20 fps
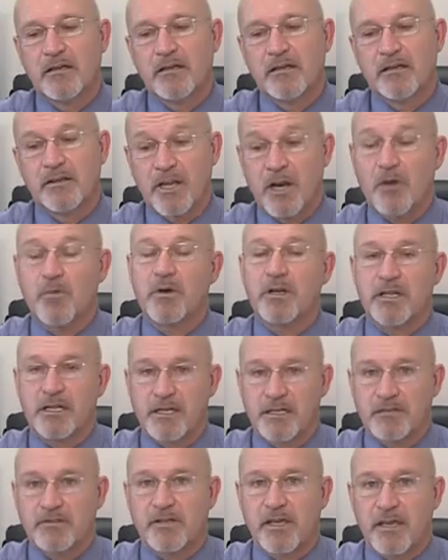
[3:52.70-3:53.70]
There really
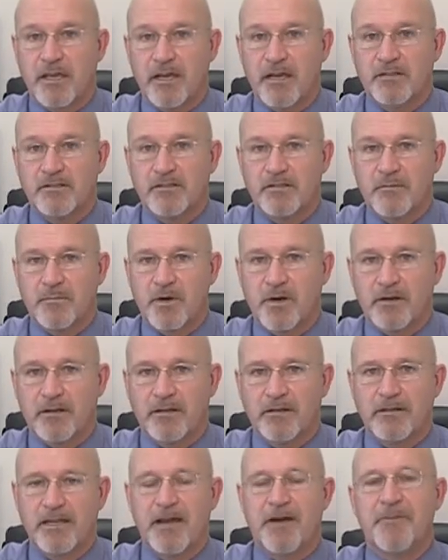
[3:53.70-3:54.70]
is chaos in the
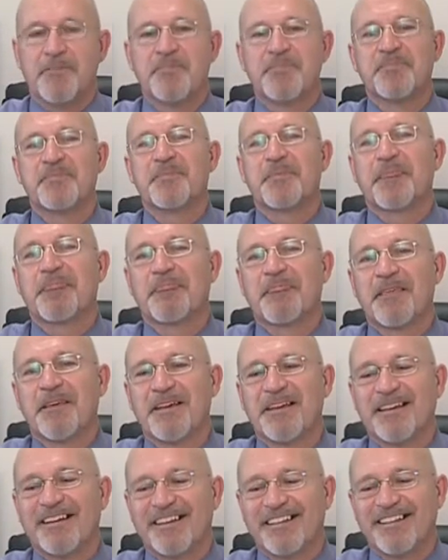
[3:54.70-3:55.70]
market. Now,
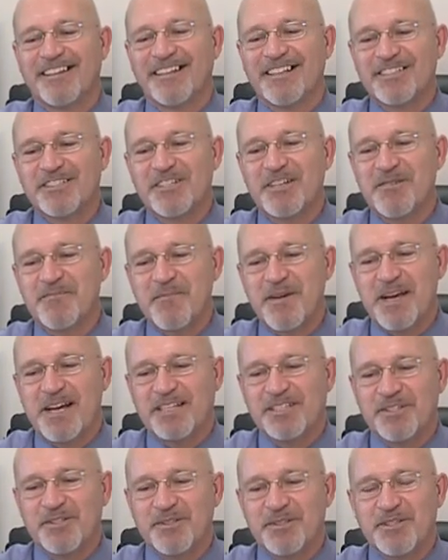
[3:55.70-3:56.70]
let's come
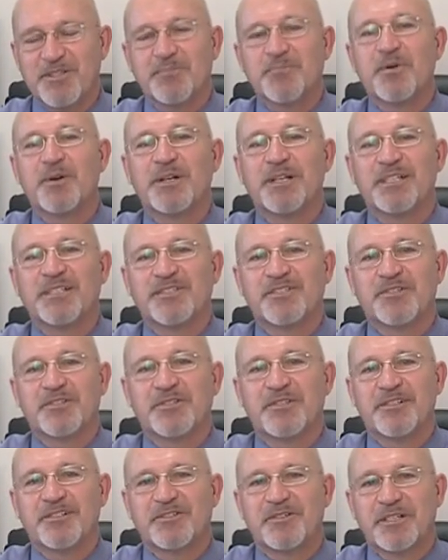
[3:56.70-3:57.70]
back to this morning's
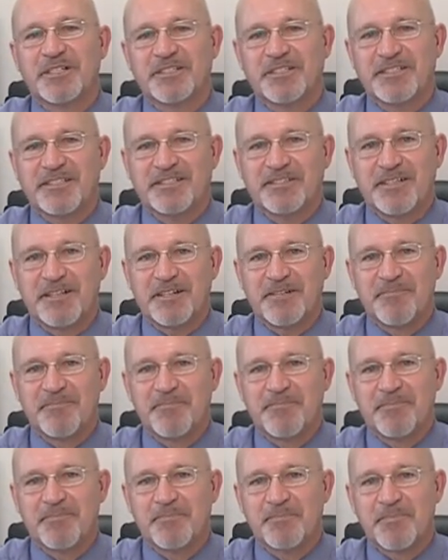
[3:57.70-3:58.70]
trustee sale.
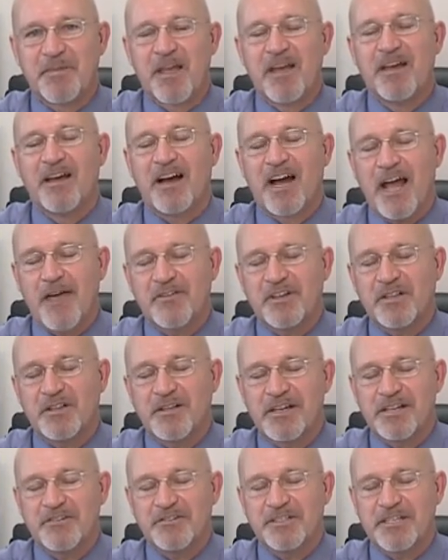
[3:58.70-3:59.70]
I have a
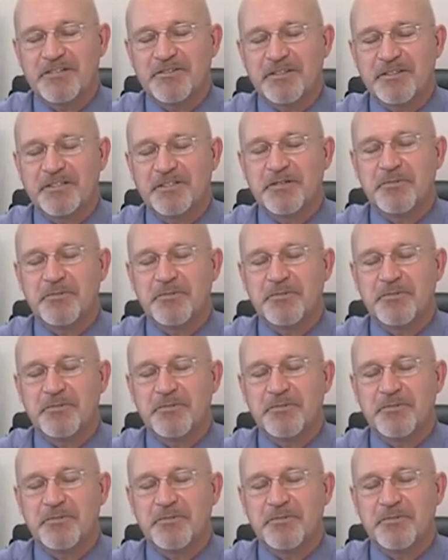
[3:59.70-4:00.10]
client who's interested in the